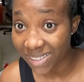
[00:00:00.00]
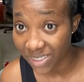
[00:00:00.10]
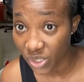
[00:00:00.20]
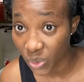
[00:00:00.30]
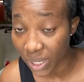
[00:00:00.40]

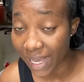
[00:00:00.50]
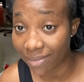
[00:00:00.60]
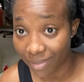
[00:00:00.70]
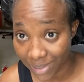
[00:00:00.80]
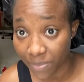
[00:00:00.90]
You know,
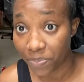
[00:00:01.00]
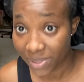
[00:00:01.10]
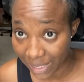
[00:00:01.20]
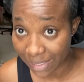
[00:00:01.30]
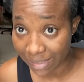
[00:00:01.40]
like
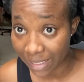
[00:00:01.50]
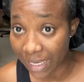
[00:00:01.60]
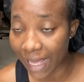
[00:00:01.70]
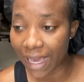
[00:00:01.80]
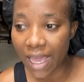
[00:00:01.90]
30%.
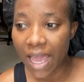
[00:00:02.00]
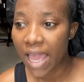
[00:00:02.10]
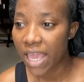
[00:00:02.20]
Like,